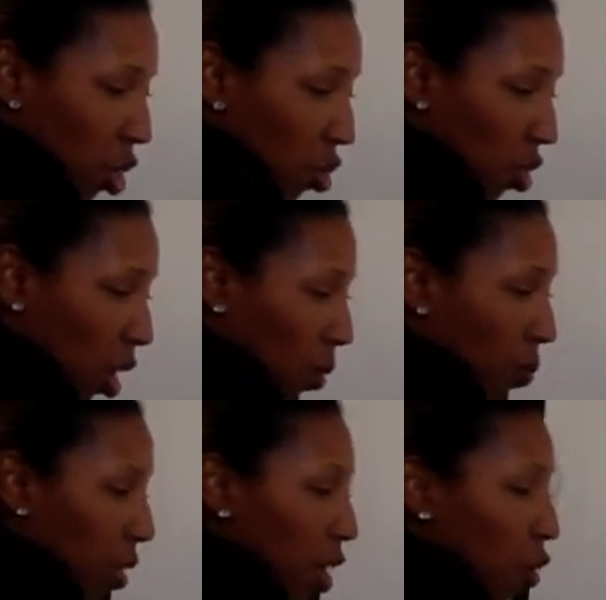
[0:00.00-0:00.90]
So
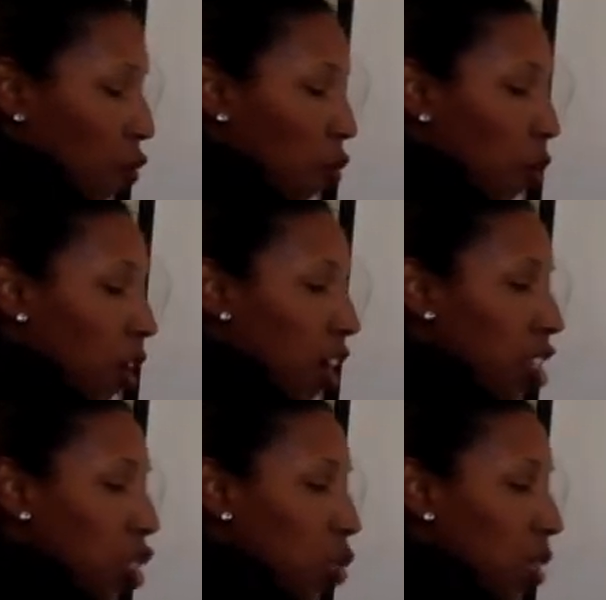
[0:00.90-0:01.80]

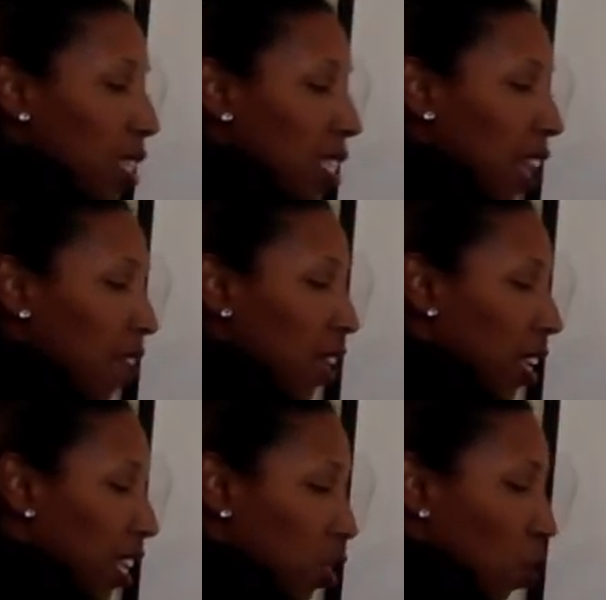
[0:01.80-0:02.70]

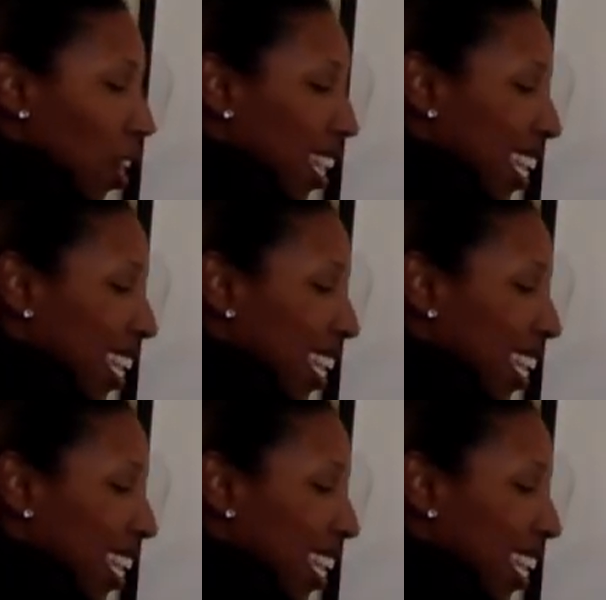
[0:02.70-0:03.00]
427 is what